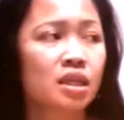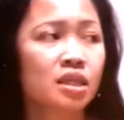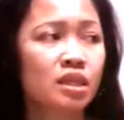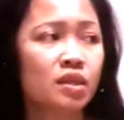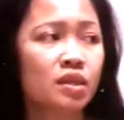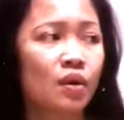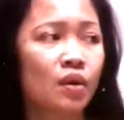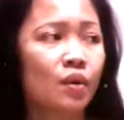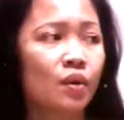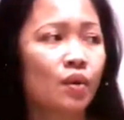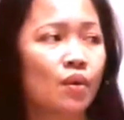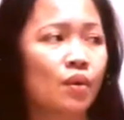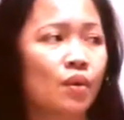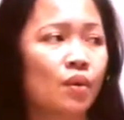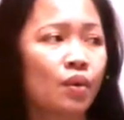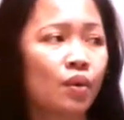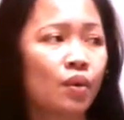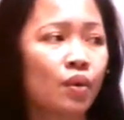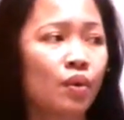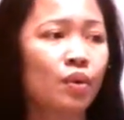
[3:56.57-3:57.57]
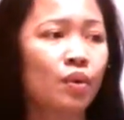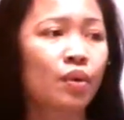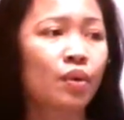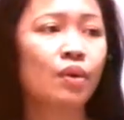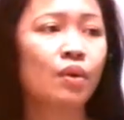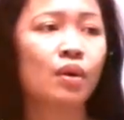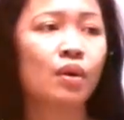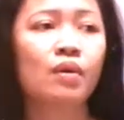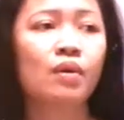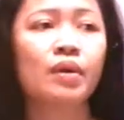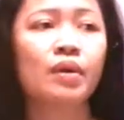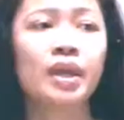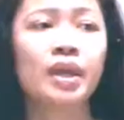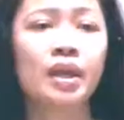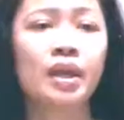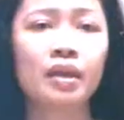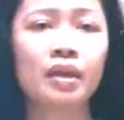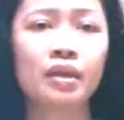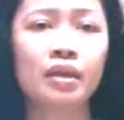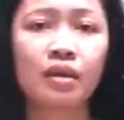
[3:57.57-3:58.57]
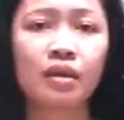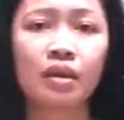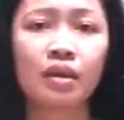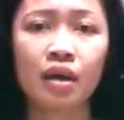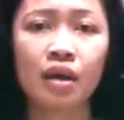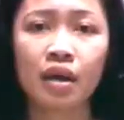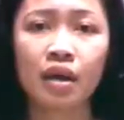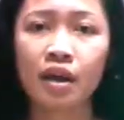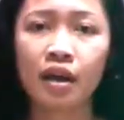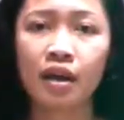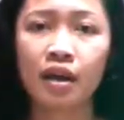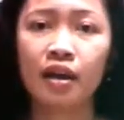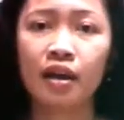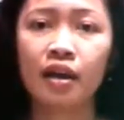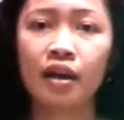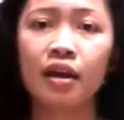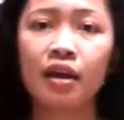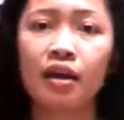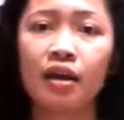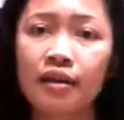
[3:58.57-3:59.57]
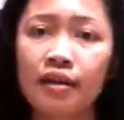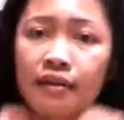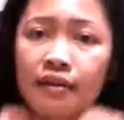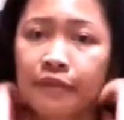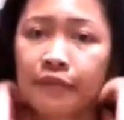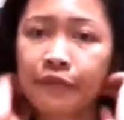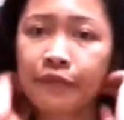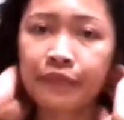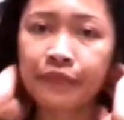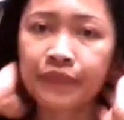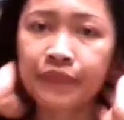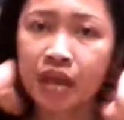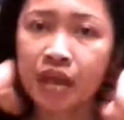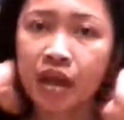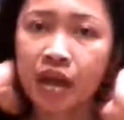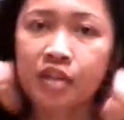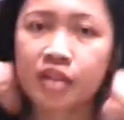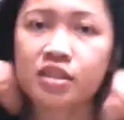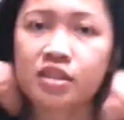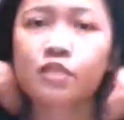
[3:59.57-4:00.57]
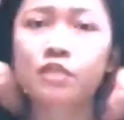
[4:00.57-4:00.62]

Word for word: so oh yeah uh I